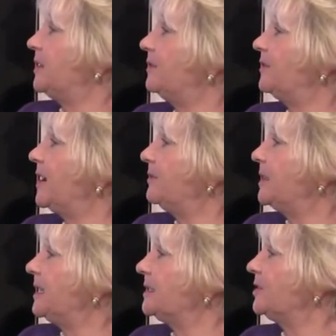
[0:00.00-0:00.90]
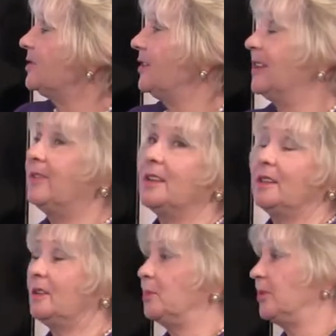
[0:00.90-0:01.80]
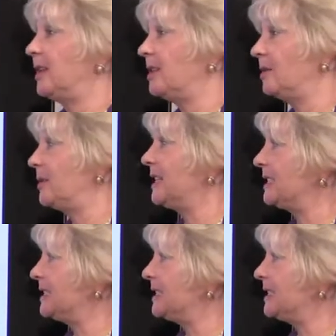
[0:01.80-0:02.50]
within five minutes. So they're giving a little breather, but they